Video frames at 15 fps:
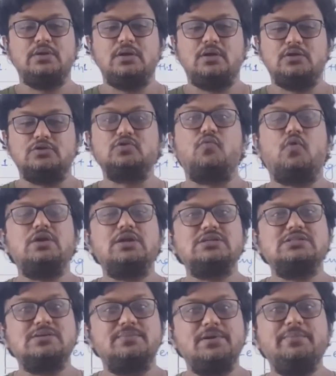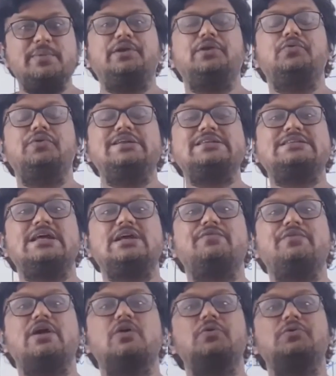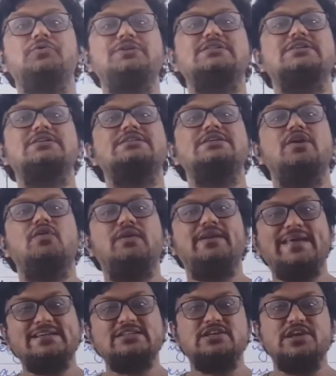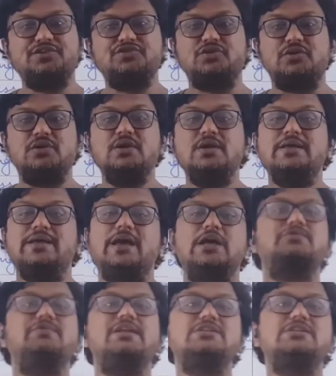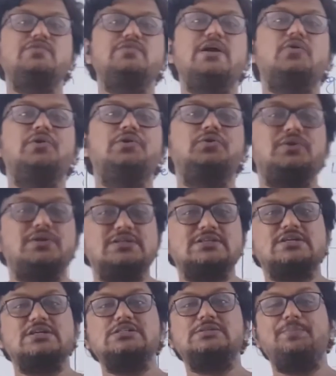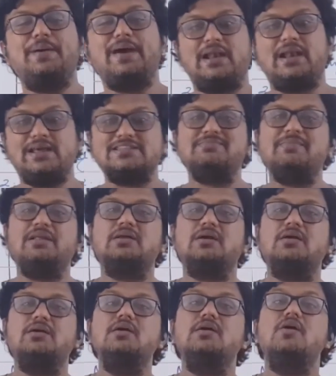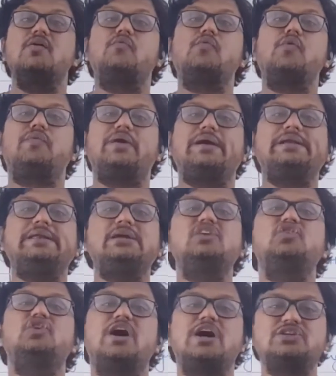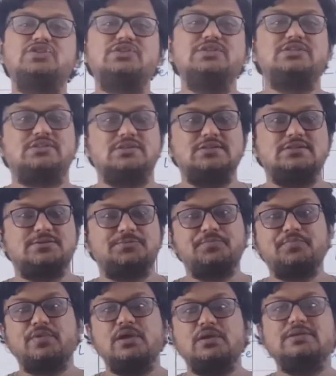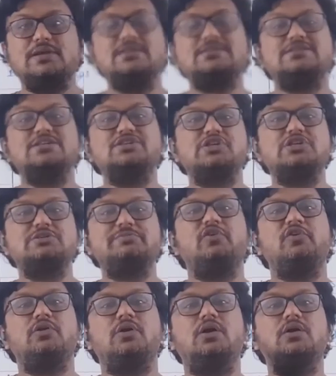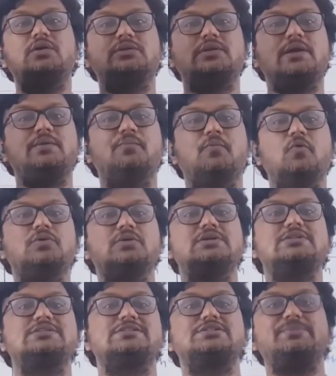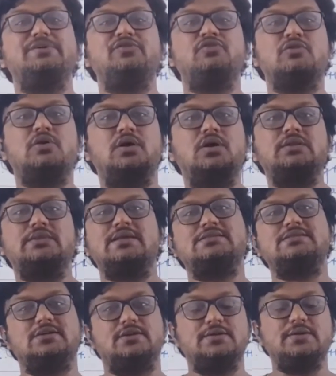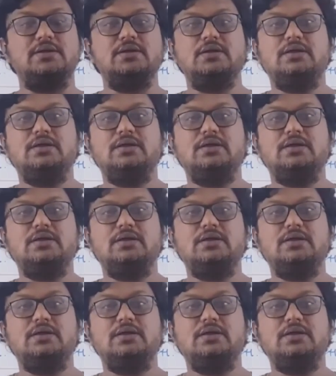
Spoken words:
So what are supplementary units, that we are going to discuss in our next lecture, as well as we are going to discuss parallax method for finding large distance. That is distance between Earth and Moon, distance between Earth and Sun,